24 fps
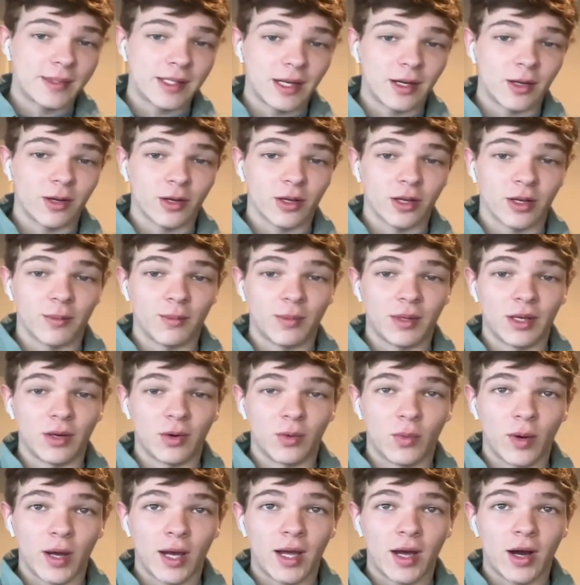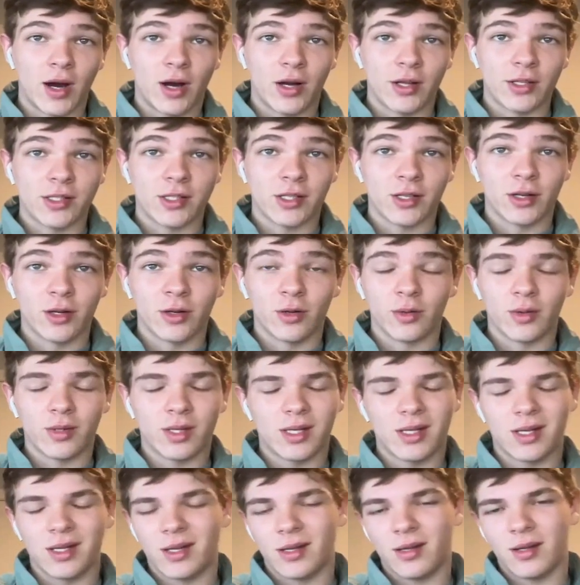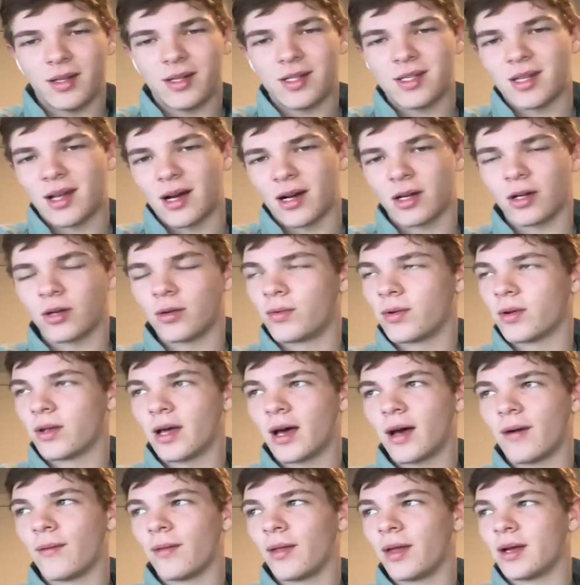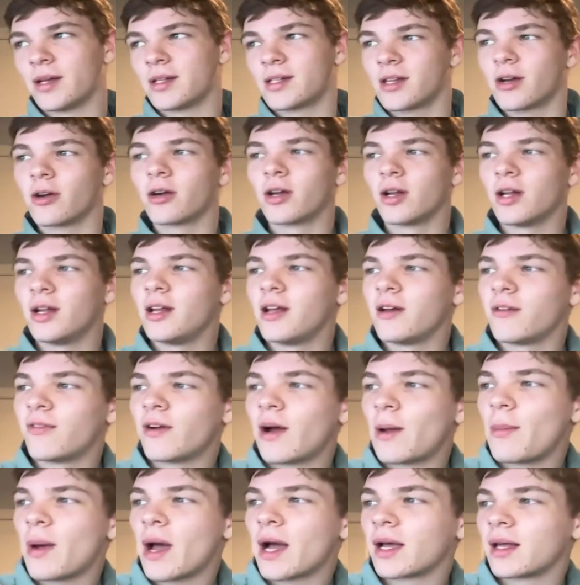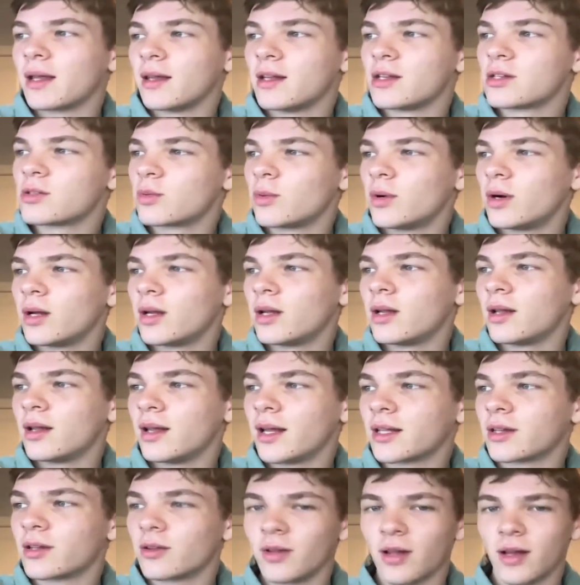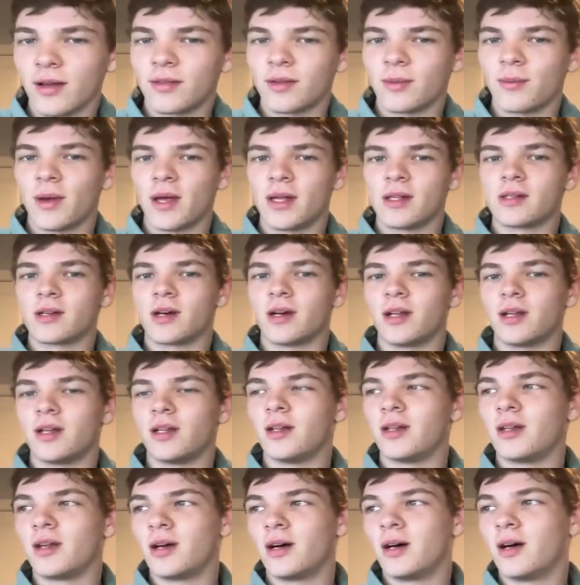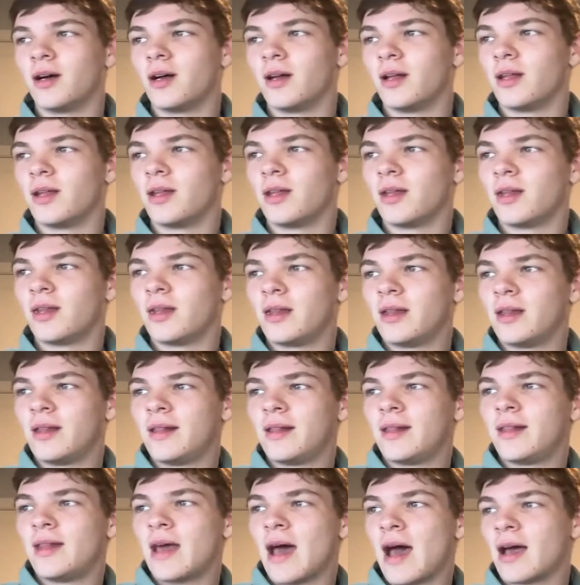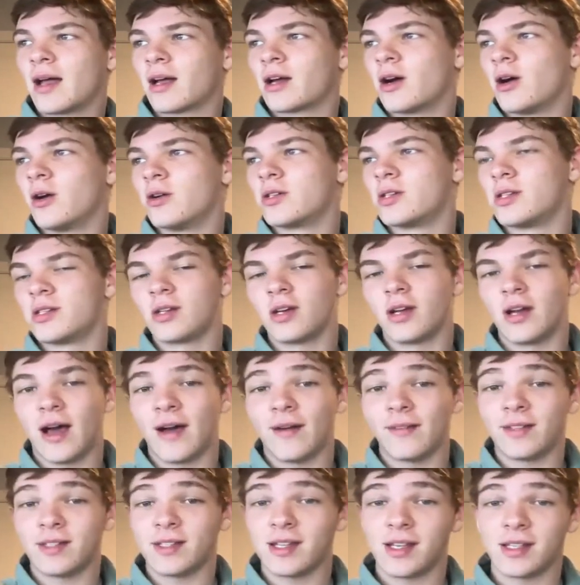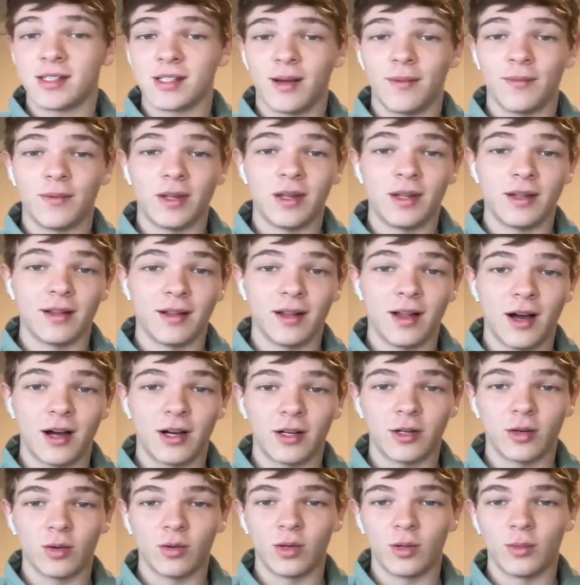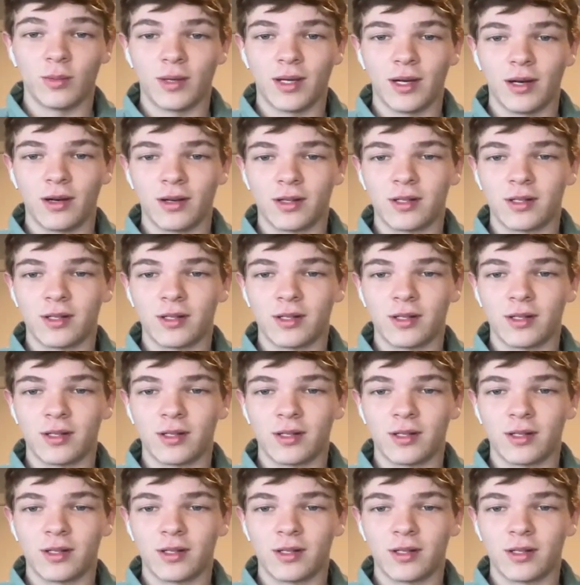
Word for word: that you're going to be away. Also, it's not good for the Avalanche. They're going to need to fight back in this one, like their life depends on it. Uh, that coach is going to have to say something in the locker room here